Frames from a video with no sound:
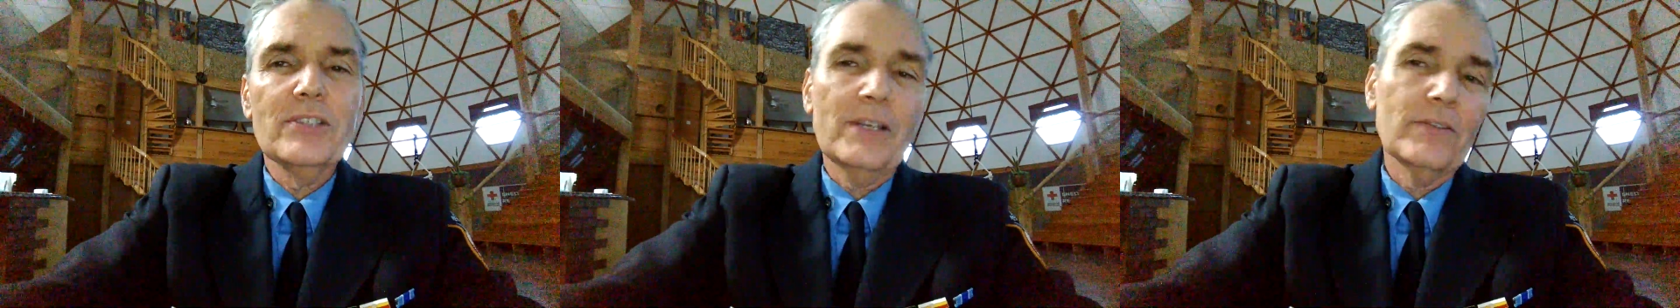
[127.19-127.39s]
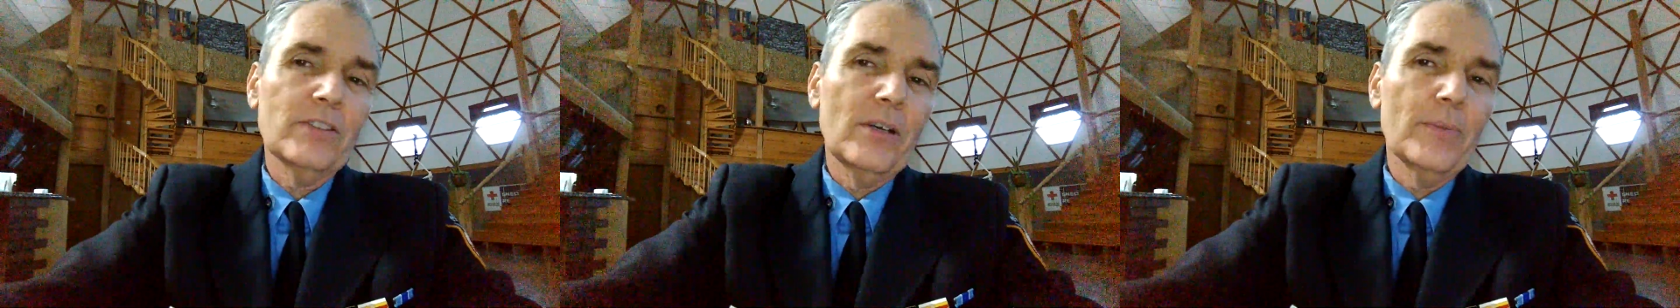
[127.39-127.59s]

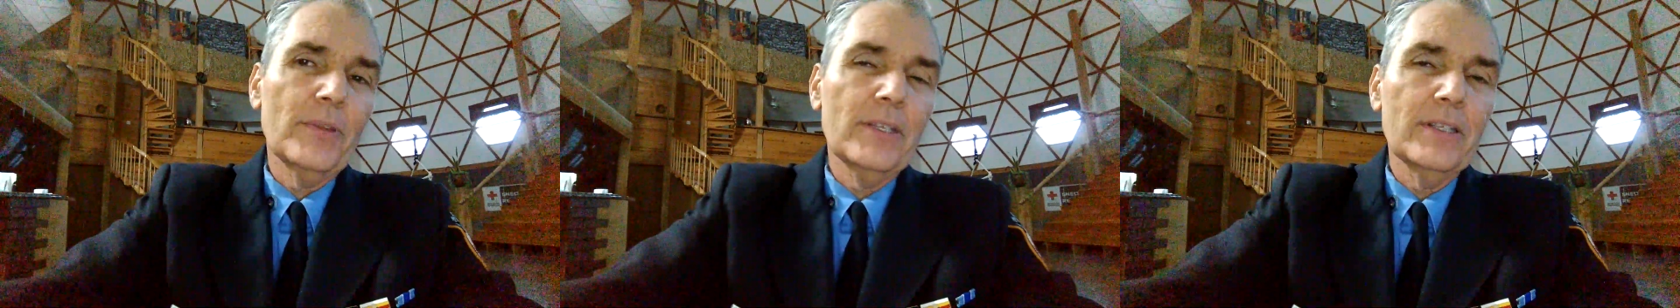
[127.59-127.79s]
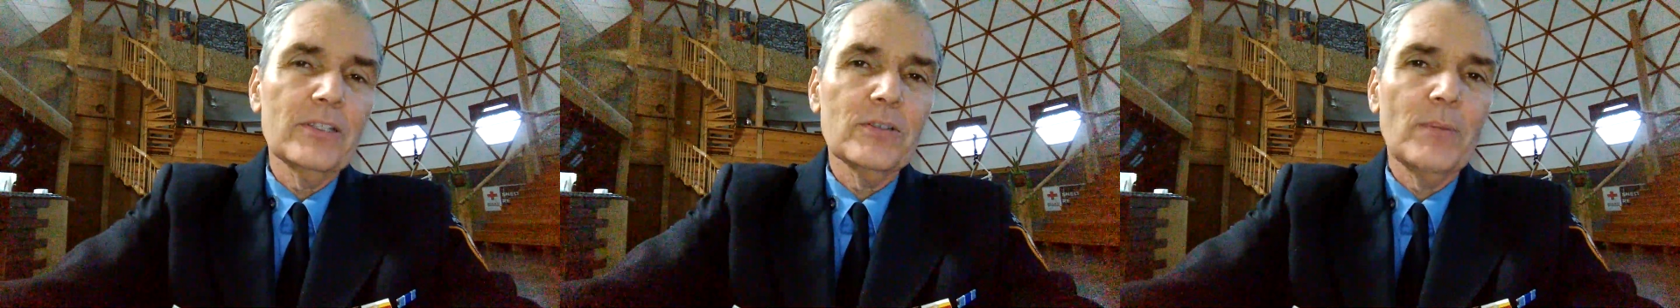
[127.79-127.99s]
have
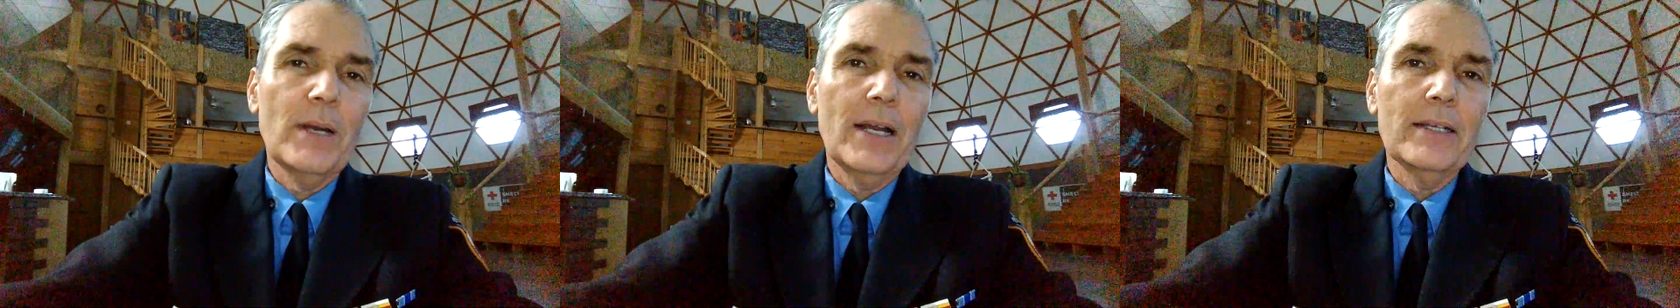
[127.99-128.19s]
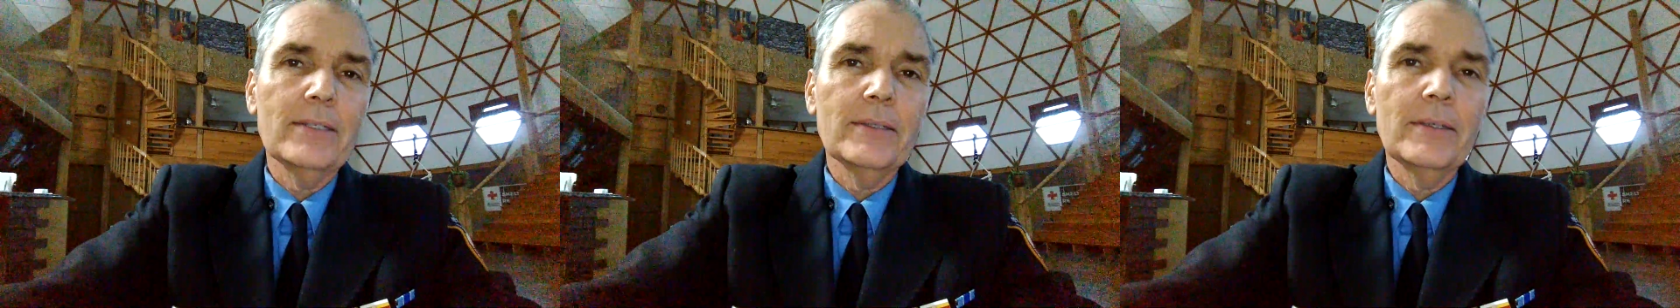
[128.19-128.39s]
something
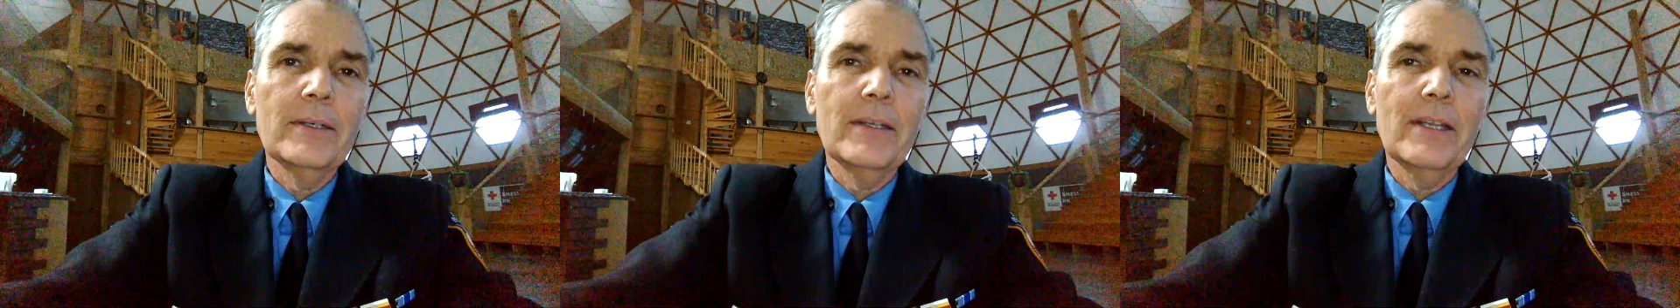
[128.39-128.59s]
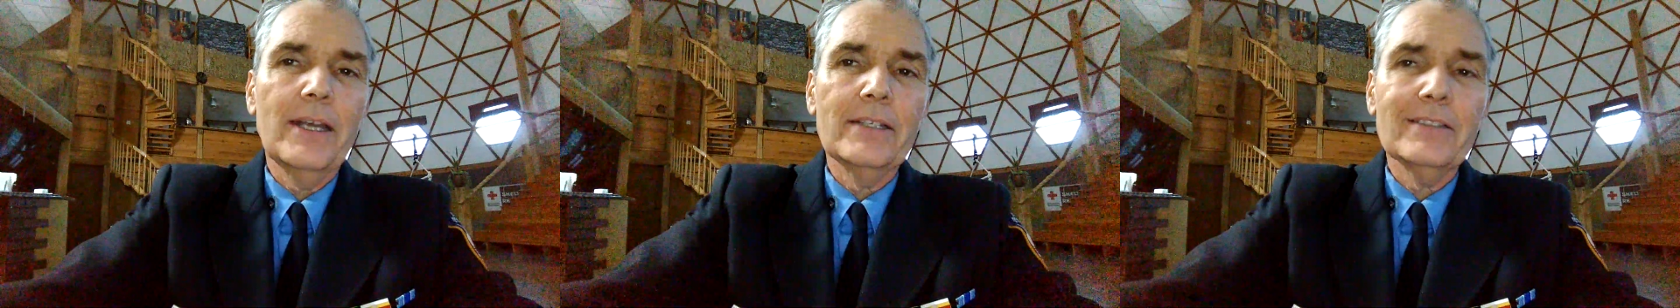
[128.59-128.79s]

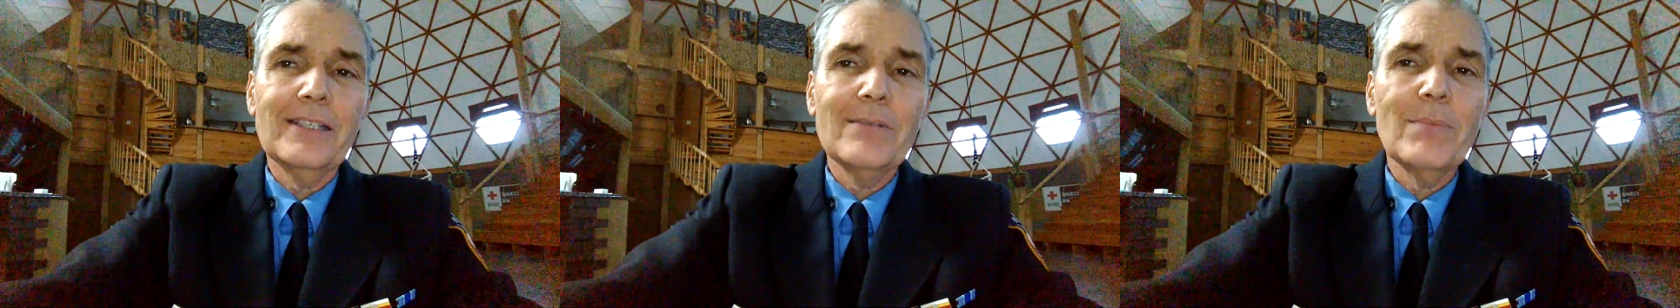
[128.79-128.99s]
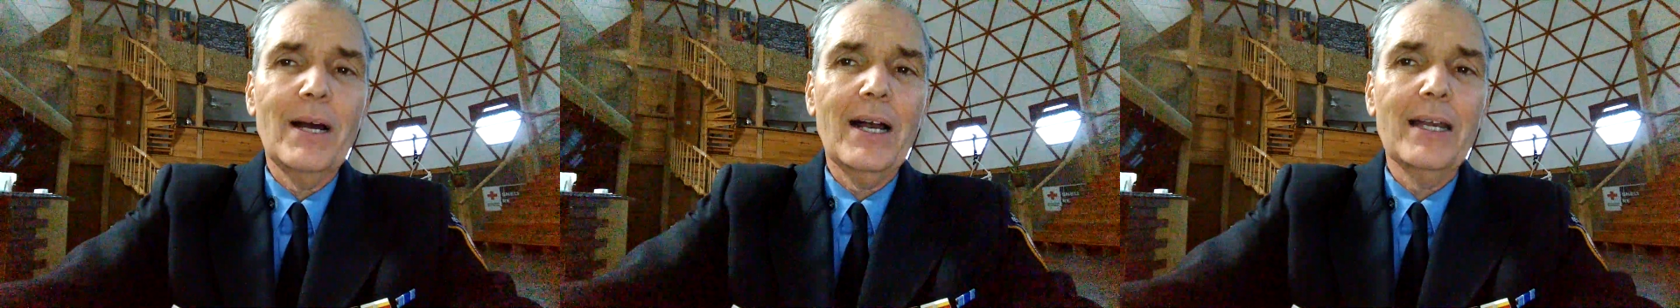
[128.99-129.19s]
that's
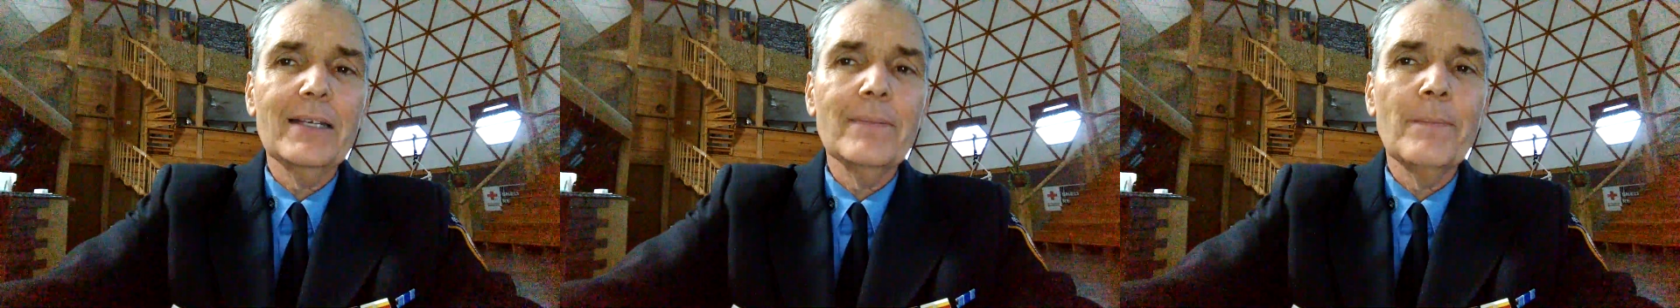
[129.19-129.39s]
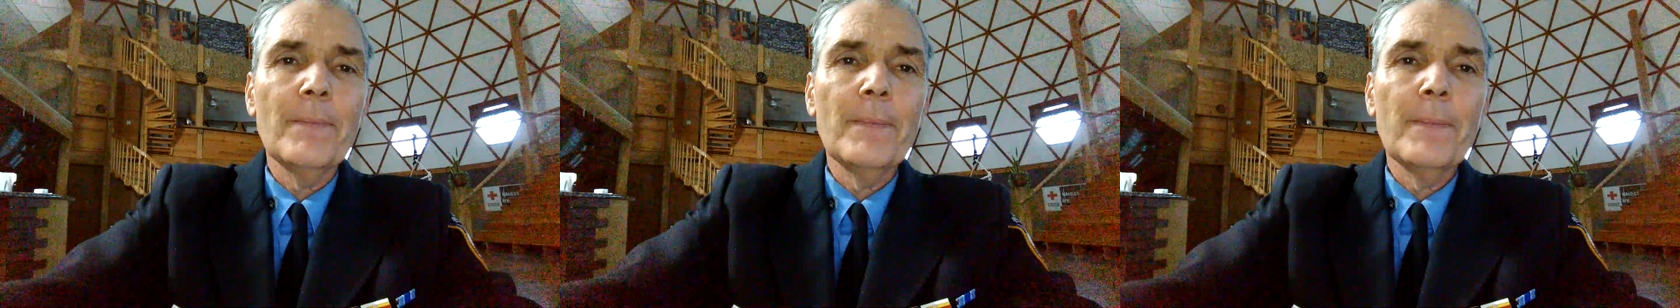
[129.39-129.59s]
in mind,